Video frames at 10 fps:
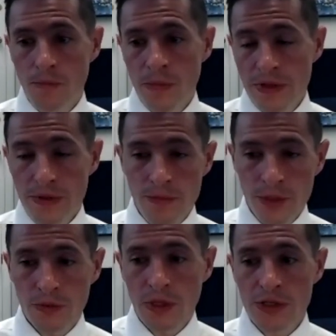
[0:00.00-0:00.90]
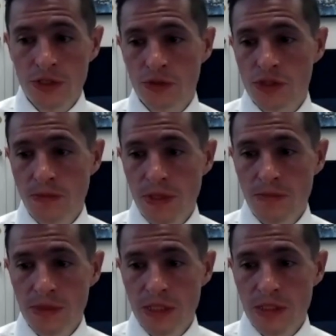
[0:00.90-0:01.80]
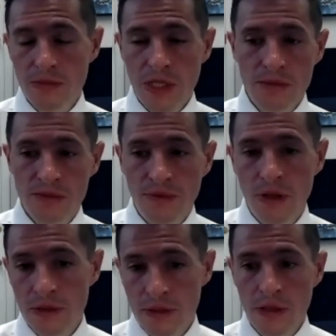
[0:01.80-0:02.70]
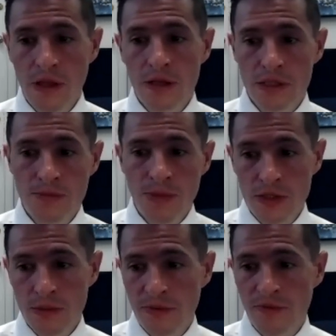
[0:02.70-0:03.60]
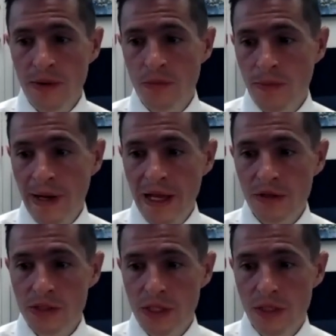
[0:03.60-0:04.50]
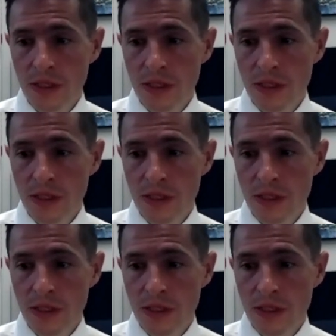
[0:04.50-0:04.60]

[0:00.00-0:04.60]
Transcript: with neurological symptoms that sometimes fall along the spectrum of fibromyalgia